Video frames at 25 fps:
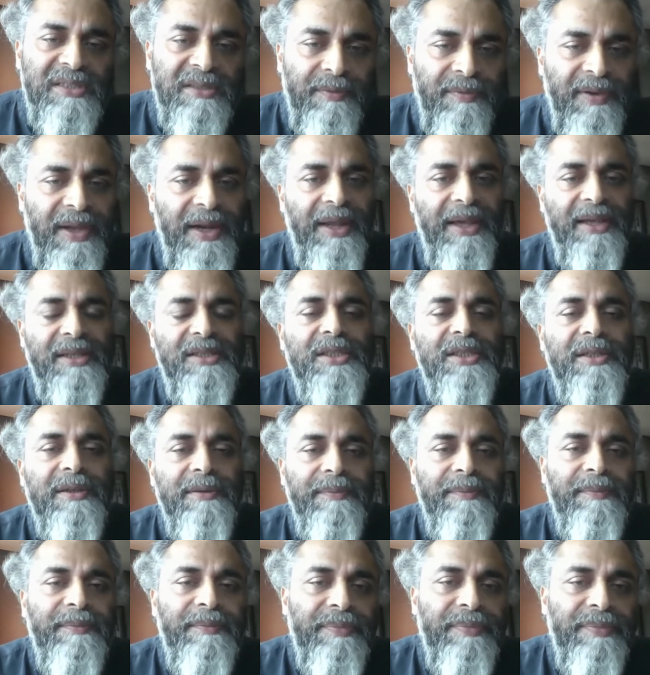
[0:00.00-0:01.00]
his
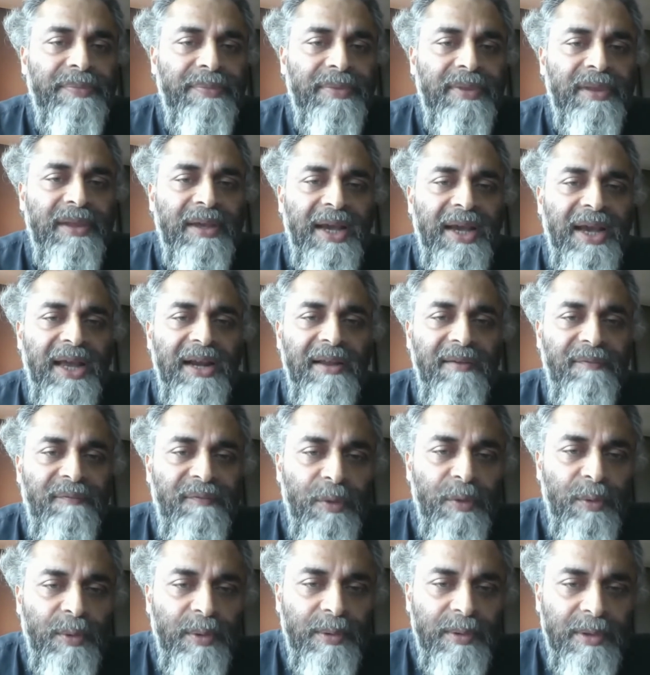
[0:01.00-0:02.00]
village. And if
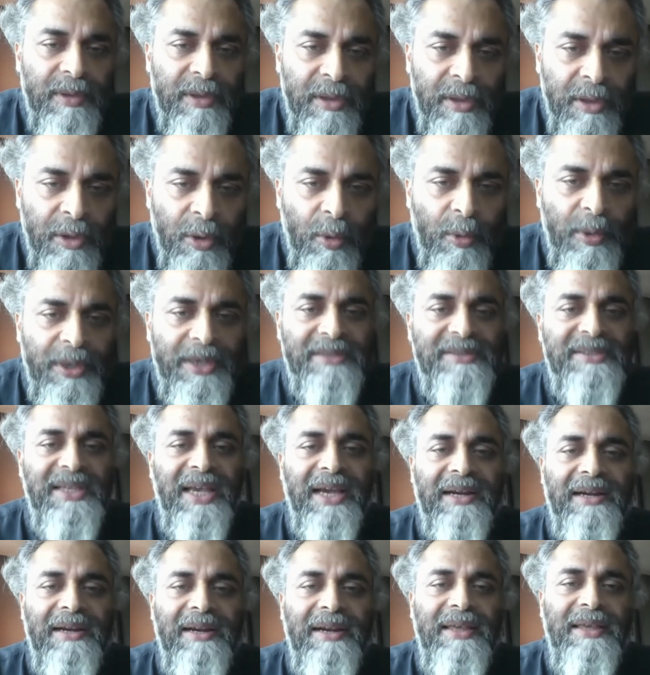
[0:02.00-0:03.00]
you know
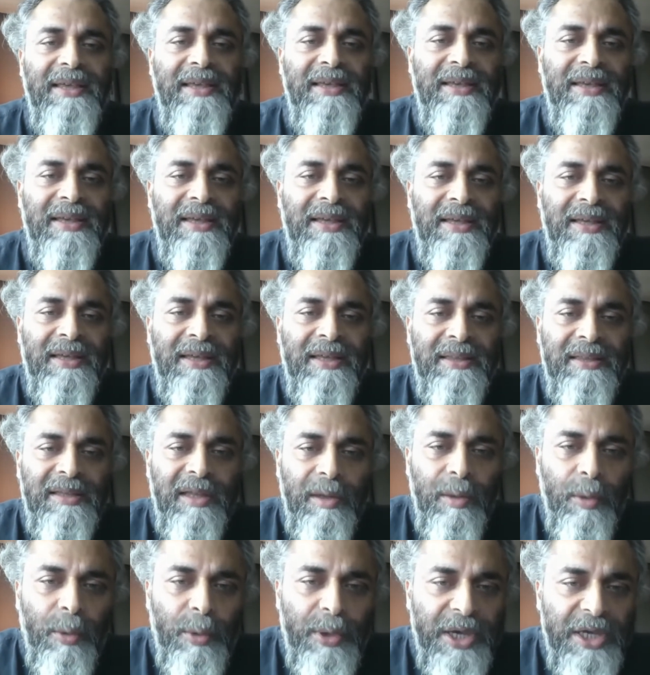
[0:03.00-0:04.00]
exactly
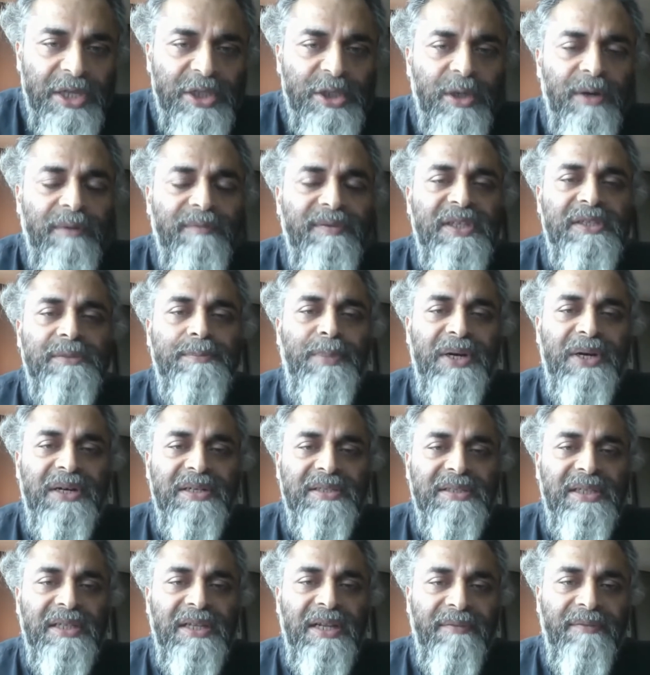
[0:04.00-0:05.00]
the location of this
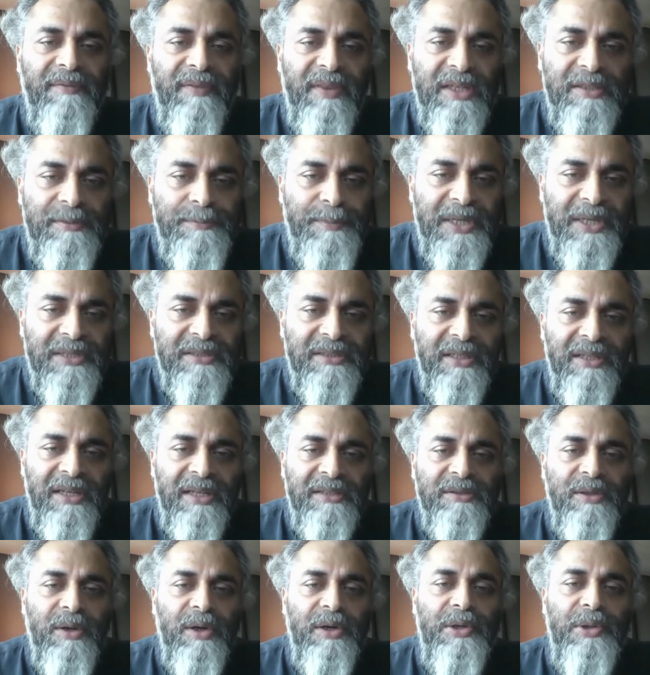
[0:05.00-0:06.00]
person, and if this person
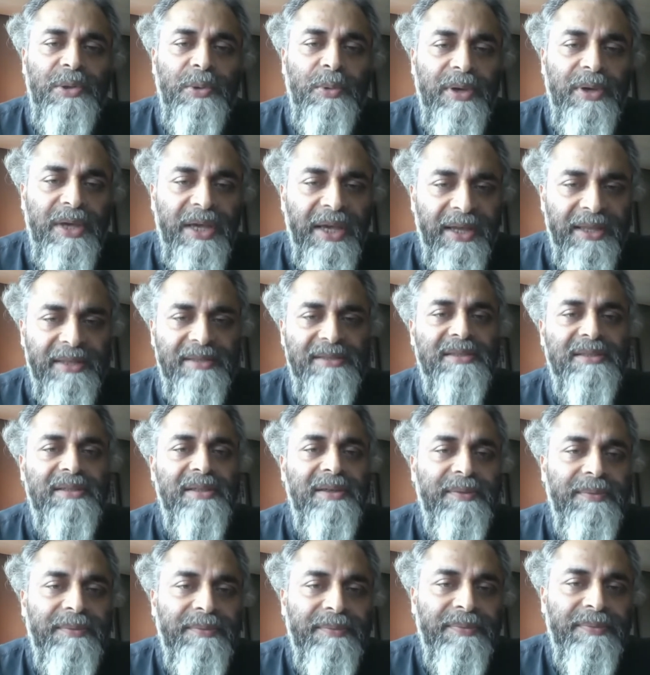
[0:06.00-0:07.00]
has got 2 kids